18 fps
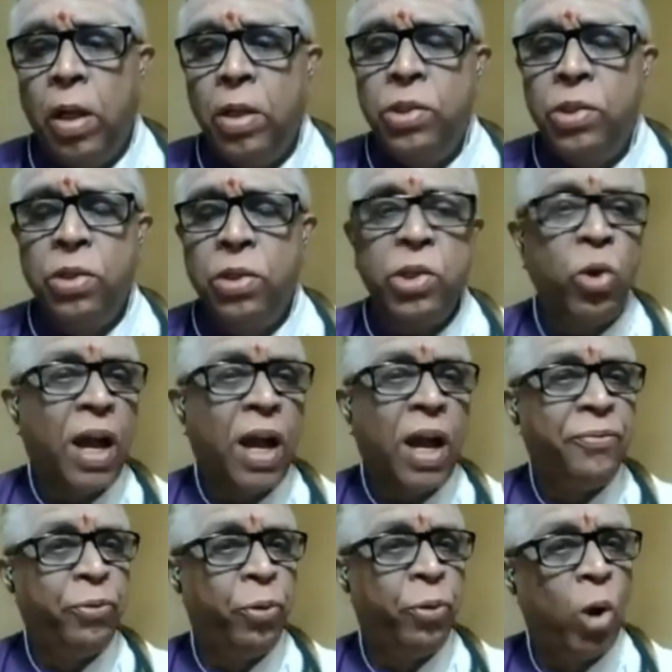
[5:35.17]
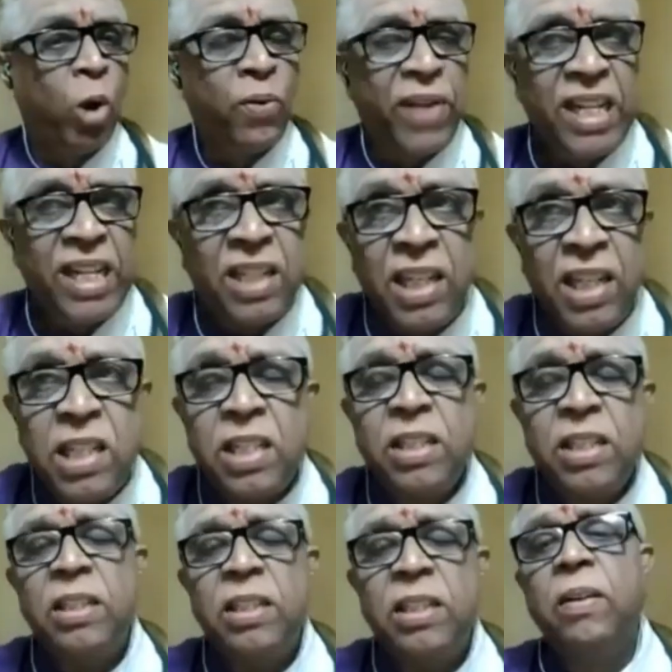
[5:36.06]
So you have 4
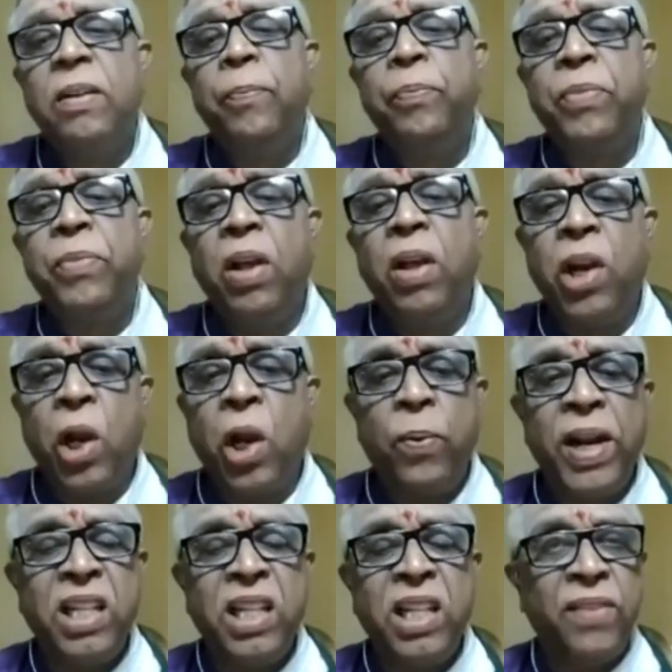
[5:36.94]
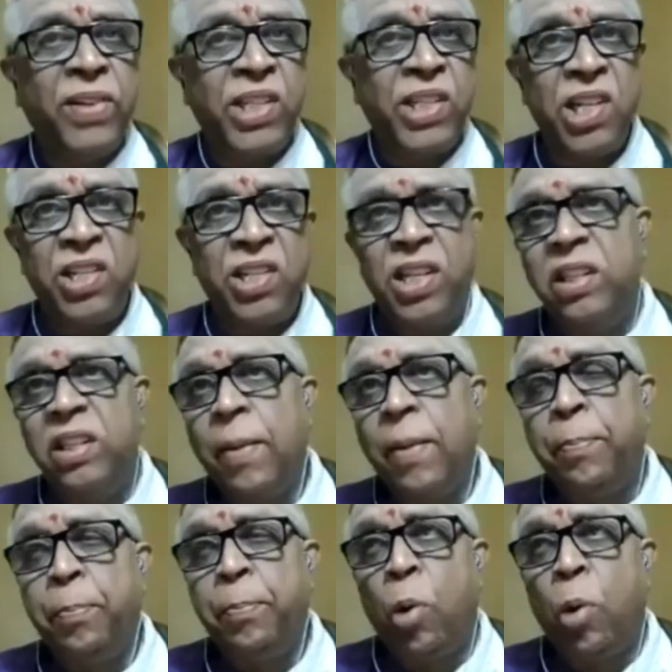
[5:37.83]
Vedas. Rig Veda, which is in
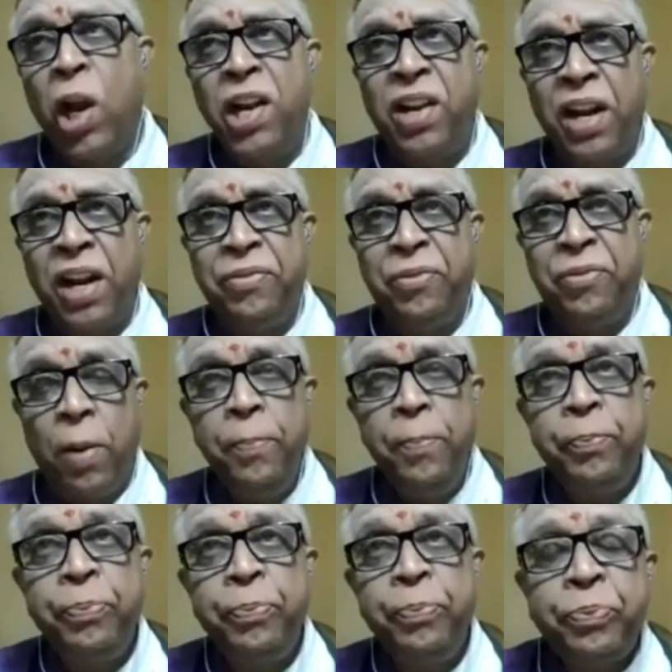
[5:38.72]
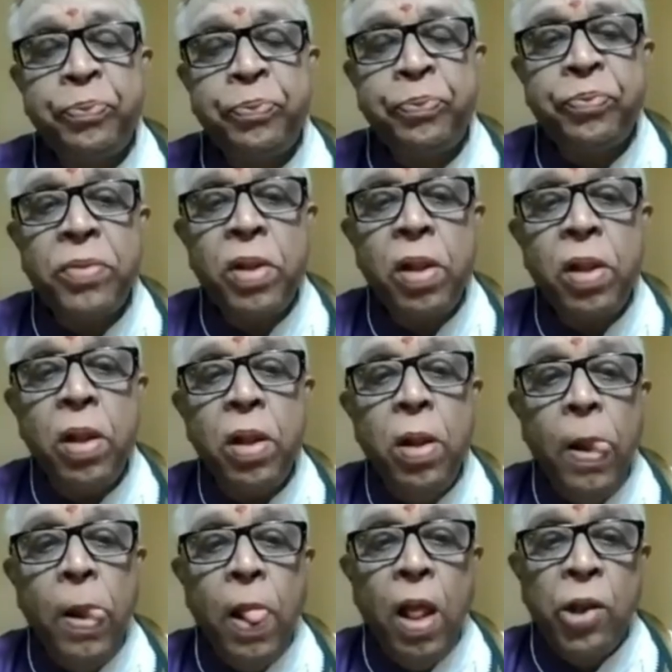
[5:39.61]
the poetry form.
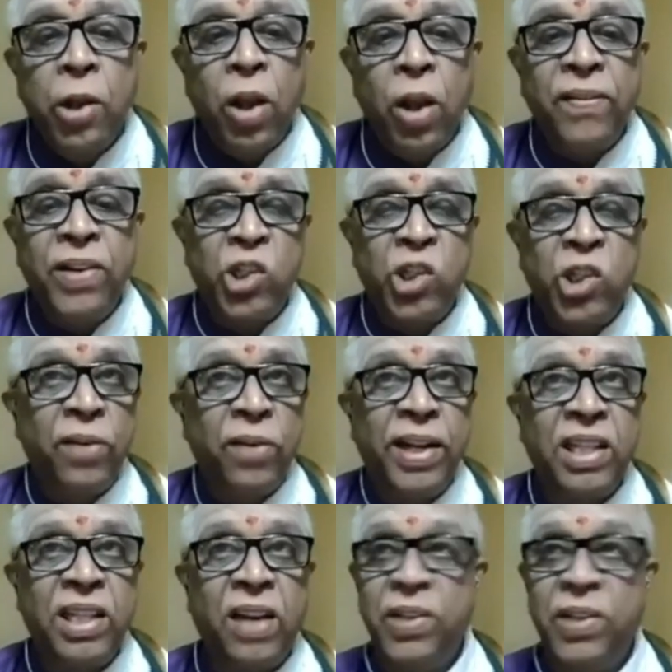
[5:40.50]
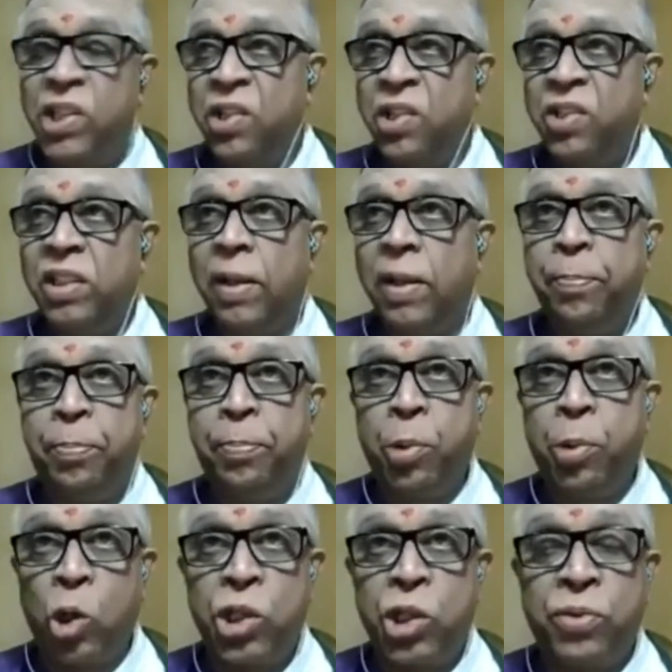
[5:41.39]
You have Yajurveda, which is in the
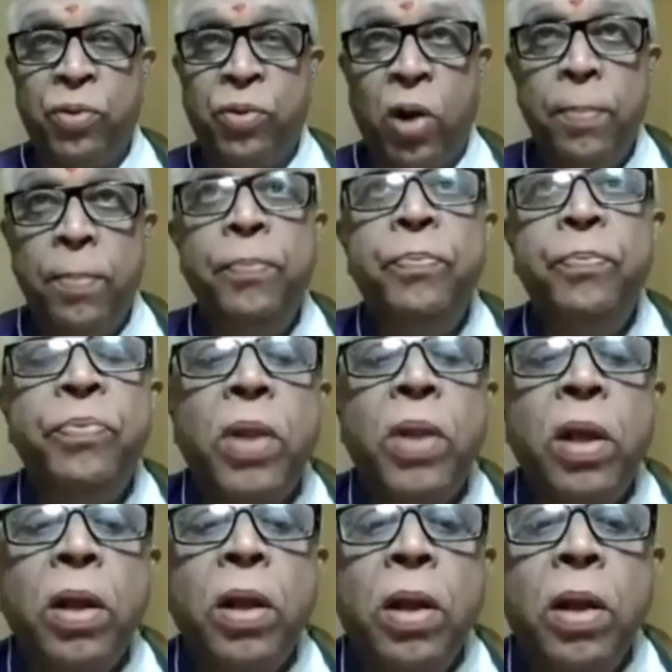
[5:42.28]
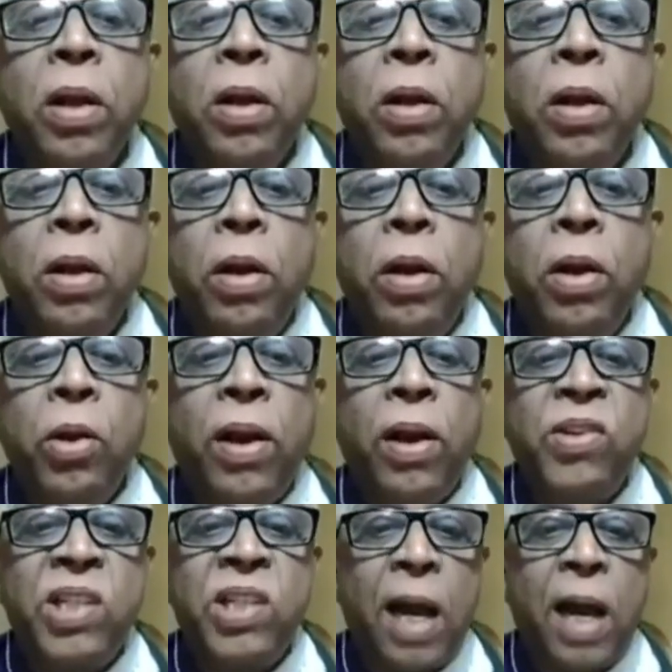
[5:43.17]
prose form.
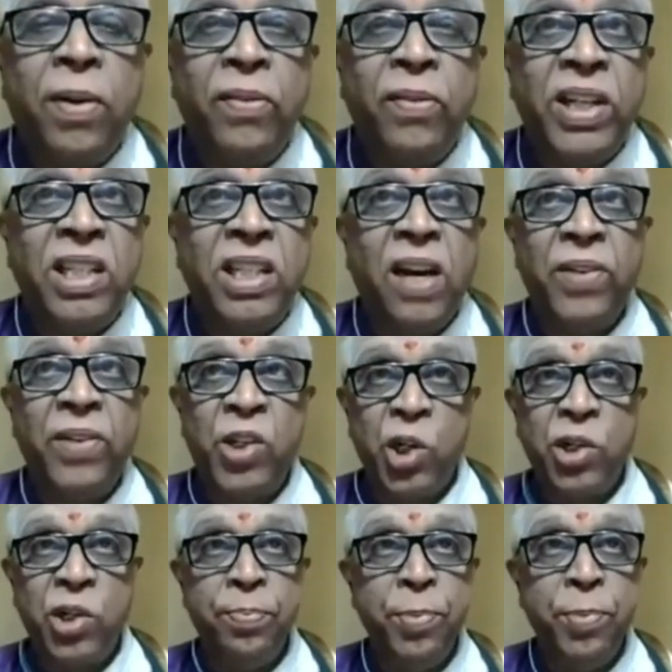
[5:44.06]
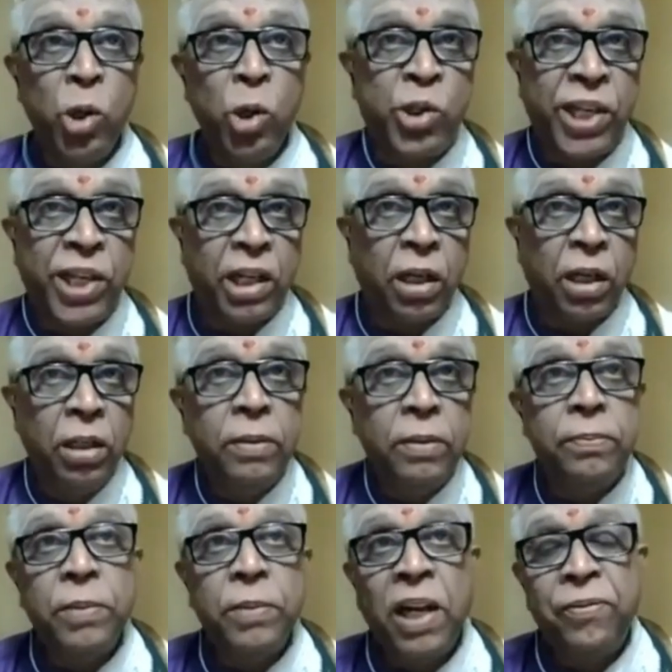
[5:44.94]
You have Samaveda, which is musical.
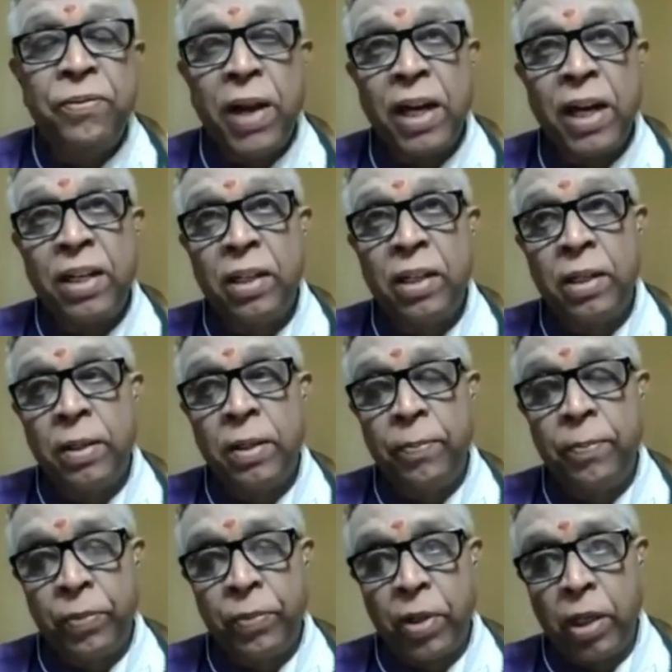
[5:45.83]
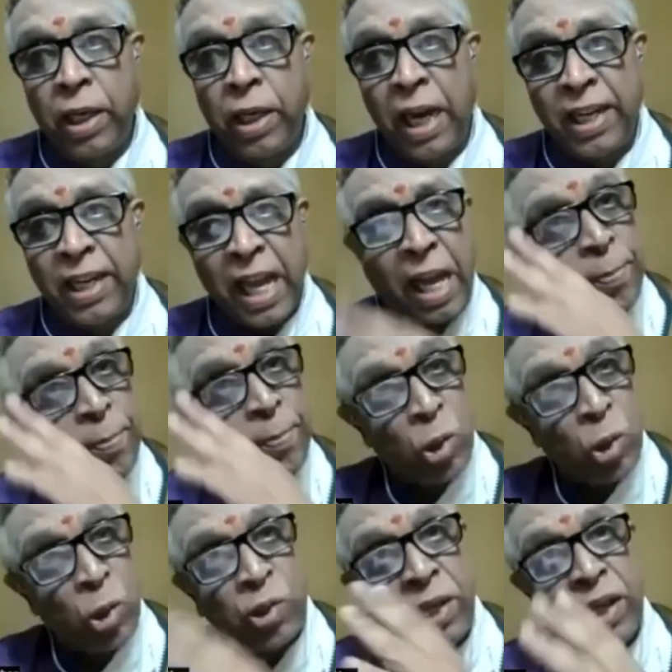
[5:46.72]
In fact, entire
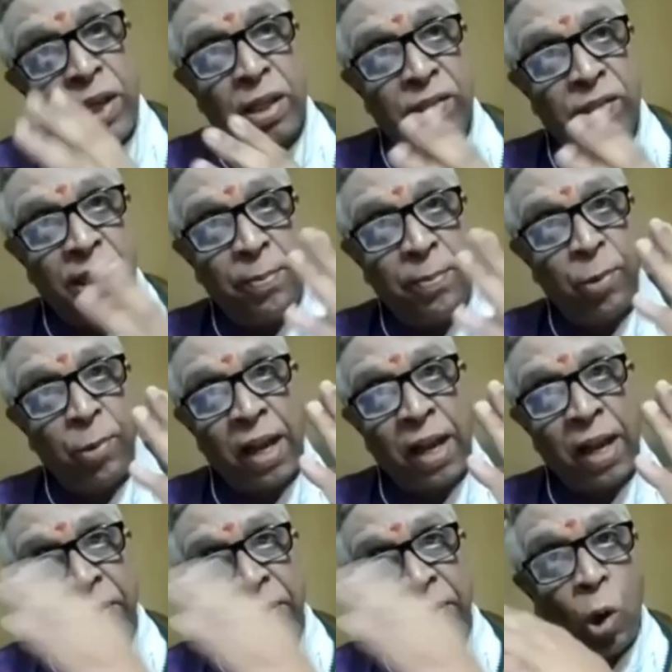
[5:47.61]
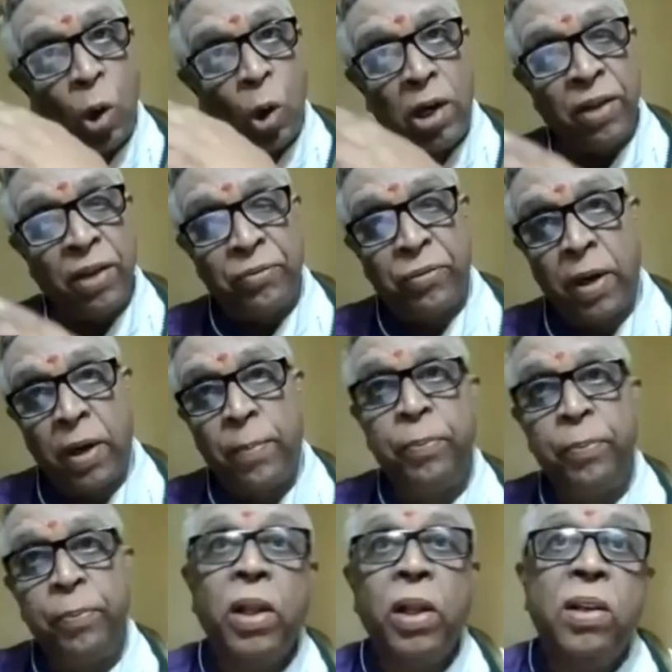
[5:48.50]
music seemed to have evolved
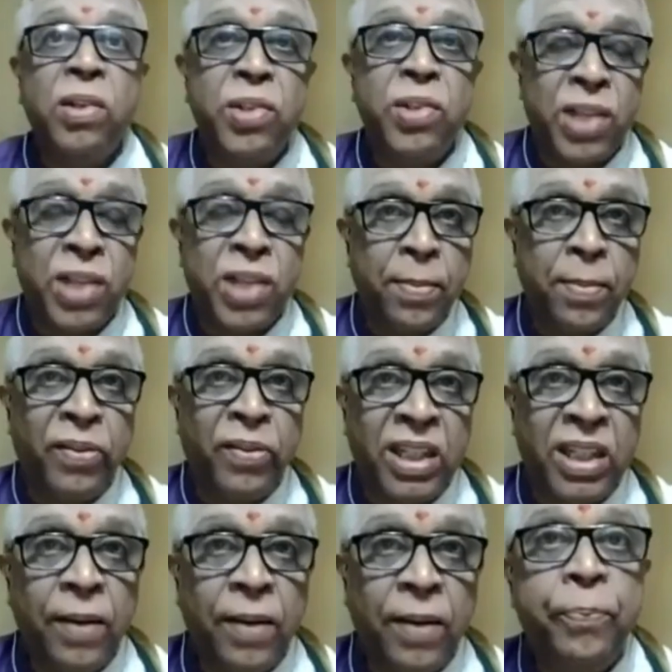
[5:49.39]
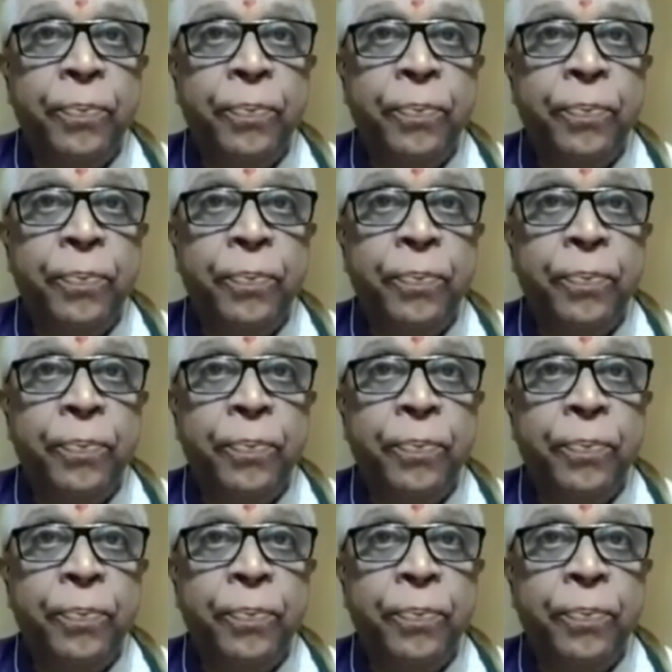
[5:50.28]
from Samaveda.